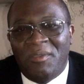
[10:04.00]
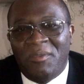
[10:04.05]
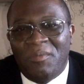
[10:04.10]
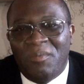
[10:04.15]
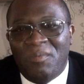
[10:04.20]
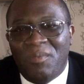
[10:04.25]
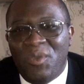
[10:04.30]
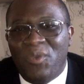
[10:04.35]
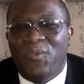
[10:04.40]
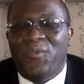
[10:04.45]

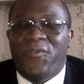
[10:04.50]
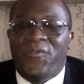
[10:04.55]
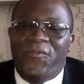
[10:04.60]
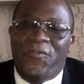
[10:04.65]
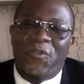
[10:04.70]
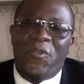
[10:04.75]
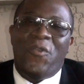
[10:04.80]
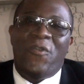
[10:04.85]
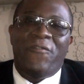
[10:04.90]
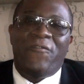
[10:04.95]
move
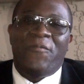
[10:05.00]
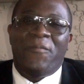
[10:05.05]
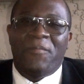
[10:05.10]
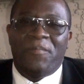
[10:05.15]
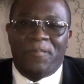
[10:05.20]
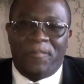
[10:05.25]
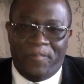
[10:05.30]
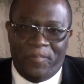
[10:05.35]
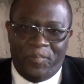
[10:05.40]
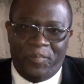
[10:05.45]
forth
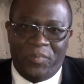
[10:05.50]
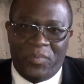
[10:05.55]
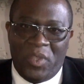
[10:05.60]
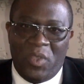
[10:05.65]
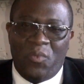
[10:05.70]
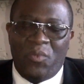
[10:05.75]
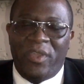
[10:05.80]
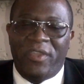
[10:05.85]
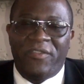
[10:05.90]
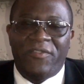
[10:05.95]

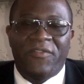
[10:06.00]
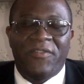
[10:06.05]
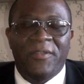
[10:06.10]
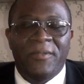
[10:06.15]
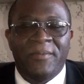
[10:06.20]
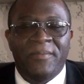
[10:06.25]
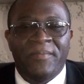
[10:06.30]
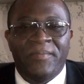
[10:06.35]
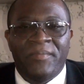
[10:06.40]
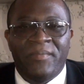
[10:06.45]
with
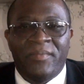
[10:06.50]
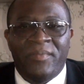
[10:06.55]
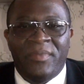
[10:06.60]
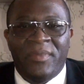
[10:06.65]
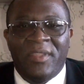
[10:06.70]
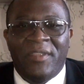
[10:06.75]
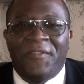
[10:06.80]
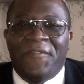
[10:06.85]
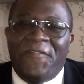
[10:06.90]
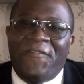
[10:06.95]

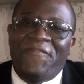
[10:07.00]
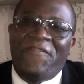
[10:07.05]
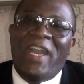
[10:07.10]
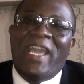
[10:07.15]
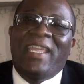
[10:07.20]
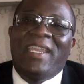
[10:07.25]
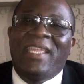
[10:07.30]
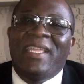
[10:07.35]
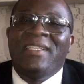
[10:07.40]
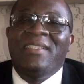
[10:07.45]

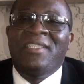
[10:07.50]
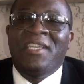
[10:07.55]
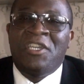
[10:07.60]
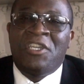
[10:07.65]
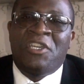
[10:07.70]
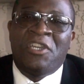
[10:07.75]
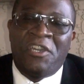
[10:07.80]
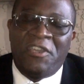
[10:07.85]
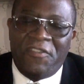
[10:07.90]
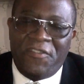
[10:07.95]
fighting the
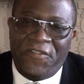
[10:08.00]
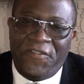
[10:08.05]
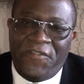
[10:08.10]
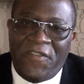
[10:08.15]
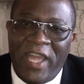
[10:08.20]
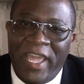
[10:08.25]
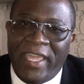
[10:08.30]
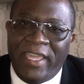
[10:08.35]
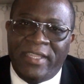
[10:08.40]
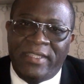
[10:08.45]
good
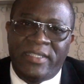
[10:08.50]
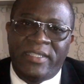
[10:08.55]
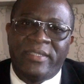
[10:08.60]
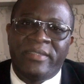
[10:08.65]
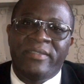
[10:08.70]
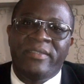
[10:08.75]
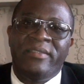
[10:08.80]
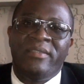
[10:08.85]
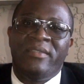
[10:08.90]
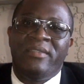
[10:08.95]
fight
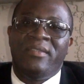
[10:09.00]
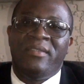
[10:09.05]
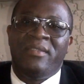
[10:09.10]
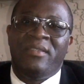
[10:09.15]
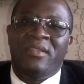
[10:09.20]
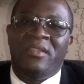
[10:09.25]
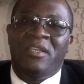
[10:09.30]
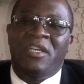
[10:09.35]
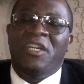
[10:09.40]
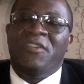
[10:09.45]

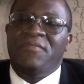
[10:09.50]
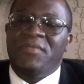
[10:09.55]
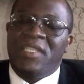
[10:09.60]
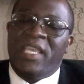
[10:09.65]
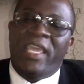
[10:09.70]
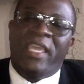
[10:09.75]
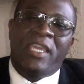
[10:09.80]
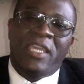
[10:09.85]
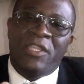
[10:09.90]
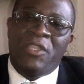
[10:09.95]
of
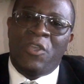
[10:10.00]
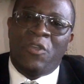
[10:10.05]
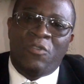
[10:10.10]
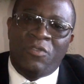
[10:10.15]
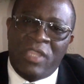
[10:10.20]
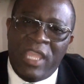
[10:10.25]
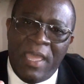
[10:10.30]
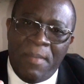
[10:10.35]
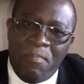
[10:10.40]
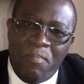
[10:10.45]
taking on
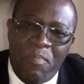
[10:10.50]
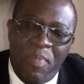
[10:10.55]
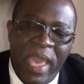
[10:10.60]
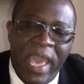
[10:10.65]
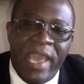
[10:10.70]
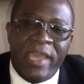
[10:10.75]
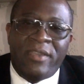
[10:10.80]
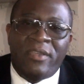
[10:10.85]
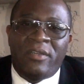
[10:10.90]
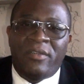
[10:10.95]
that
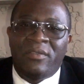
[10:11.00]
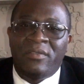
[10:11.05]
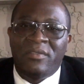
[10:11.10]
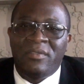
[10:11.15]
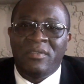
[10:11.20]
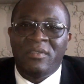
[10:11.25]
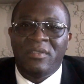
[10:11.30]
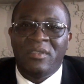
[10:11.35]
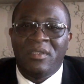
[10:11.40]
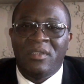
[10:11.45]
battle
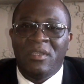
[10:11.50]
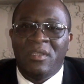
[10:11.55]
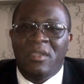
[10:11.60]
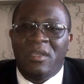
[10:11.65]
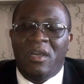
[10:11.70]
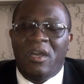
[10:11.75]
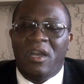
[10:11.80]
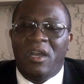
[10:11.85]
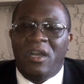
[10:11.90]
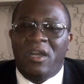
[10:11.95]

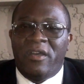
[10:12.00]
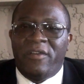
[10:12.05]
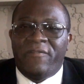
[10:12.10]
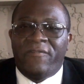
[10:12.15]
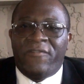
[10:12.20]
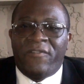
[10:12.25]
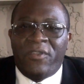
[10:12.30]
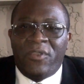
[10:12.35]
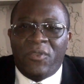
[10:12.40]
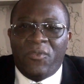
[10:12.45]
of
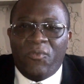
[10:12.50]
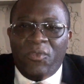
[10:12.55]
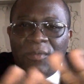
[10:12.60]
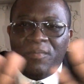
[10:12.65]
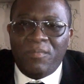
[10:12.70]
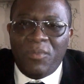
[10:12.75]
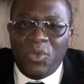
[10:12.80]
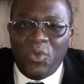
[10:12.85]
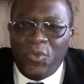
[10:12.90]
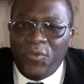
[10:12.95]

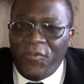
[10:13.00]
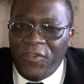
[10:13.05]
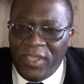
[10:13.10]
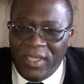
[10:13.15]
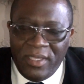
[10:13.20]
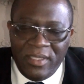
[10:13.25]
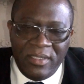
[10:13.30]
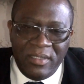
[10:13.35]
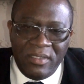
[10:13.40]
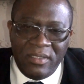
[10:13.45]

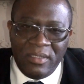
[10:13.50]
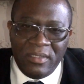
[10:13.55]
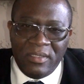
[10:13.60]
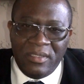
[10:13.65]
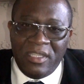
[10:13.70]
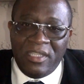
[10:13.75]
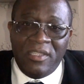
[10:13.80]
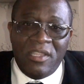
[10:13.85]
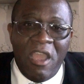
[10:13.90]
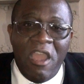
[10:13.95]
removing
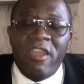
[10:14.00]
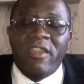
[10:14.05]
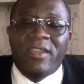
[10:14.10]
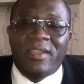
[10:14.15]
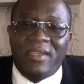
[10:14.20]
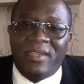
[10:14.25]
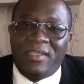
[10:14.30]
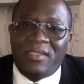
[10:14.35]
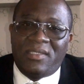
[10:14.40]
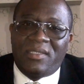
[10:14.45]
the
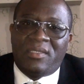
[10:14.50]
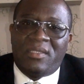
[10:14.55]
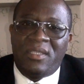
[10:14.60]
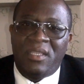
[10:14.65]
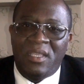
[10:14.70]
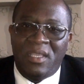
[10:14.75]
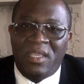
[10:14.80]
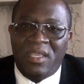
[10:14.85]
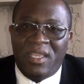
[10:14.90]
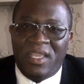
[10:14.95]
darkness
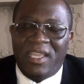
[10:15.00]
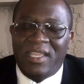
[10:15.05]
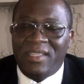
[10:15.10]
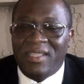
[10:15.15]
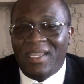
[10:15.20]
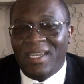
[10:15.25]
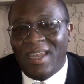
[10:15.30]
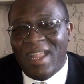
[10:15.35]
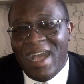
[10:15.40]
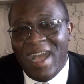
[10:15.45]
in
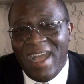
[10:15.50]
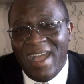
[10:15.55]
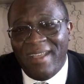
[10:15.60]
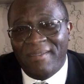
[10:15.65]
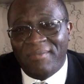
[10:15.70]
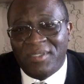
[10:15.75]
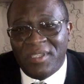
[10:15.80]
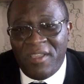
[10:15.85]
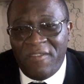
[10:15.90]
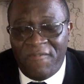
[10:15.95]
the
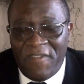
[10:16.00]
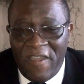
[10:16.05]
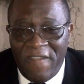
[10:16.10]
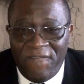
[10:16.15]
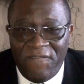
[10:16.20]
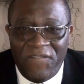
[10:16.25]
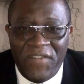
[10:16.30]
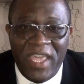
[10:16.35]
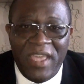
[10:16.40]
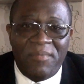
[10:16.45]
lives of our
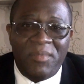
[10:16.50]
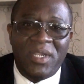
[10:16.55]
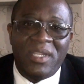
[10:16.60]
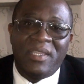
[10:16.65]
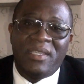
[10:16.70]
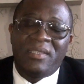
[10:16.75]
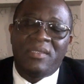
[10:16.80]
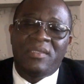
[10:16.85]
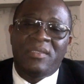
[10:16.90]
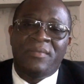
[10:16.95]

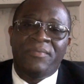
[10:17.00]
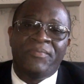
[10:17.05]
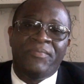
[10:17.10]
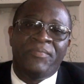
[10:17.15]
families